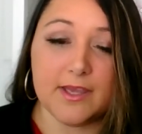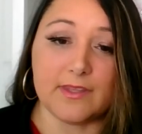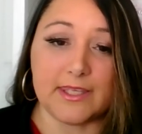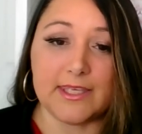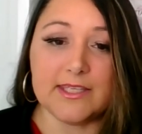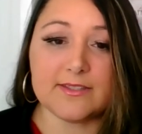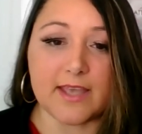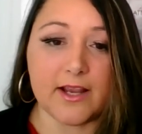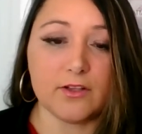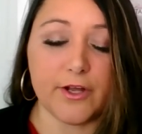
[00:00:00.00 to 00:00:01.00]
the key
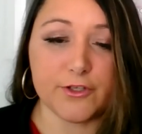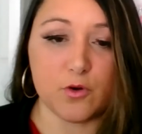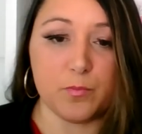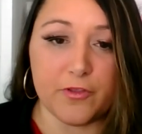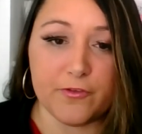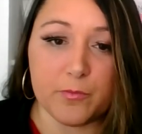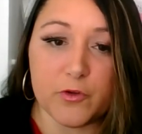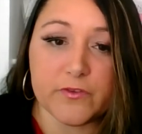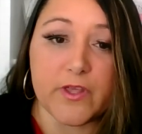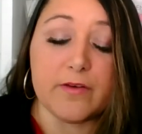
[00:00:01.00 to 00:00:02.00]
psychological
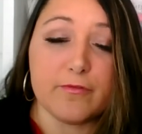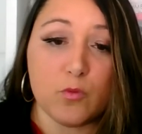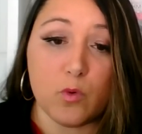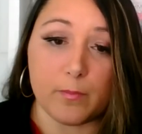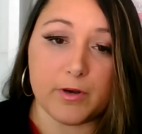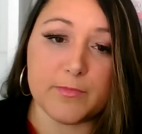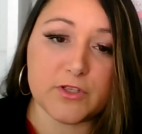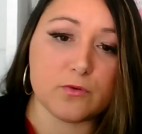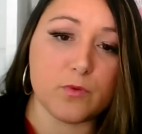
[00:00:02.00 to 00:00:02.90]
principles that informed Mr.